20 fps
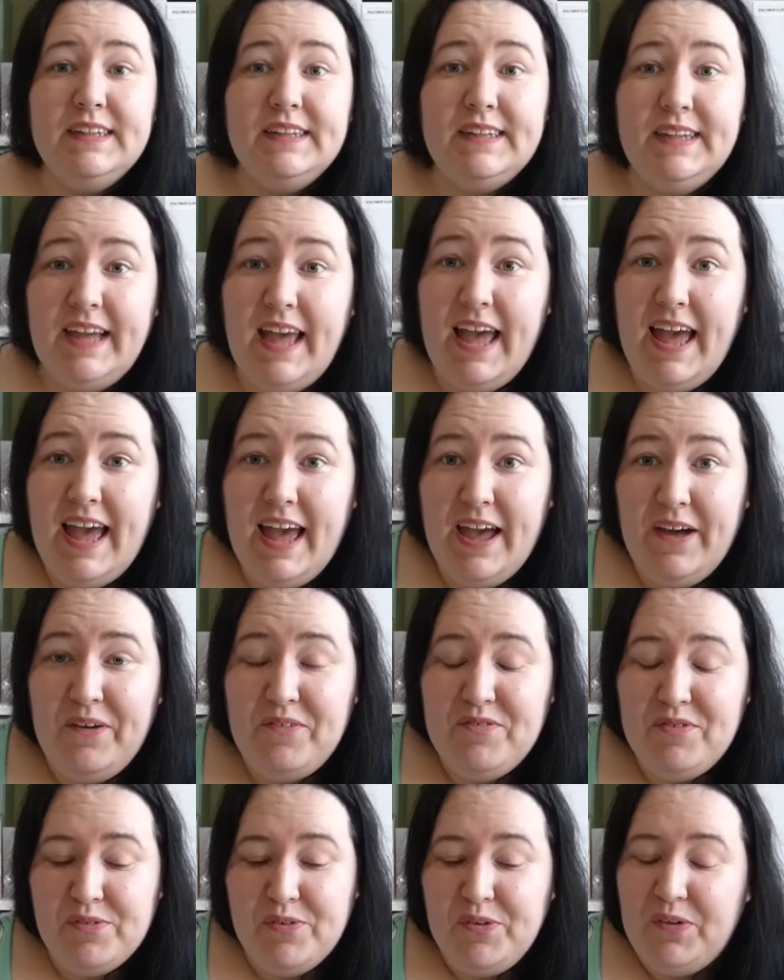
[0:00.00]
So yeah,
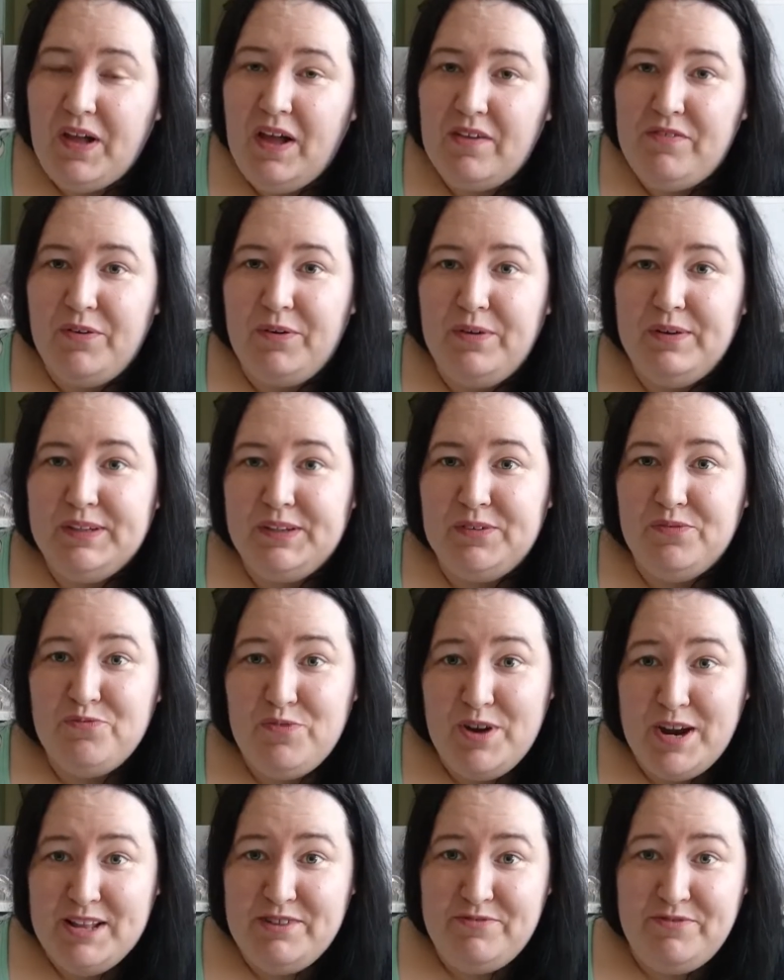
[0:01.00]
overall I thought it was a
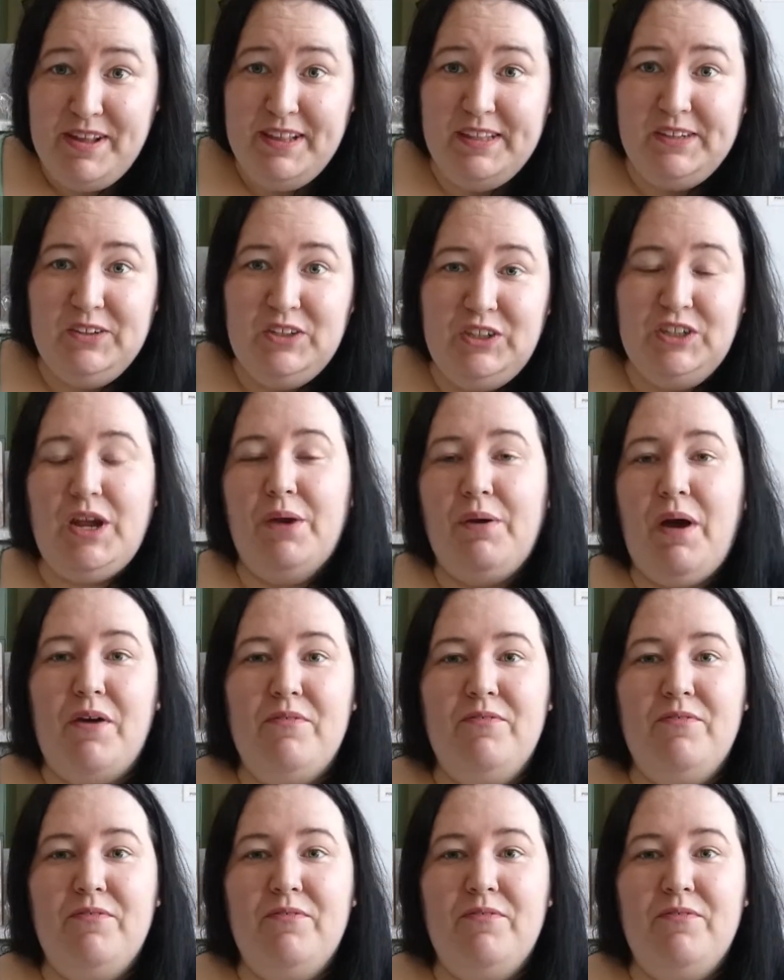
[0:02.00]
really, really good show.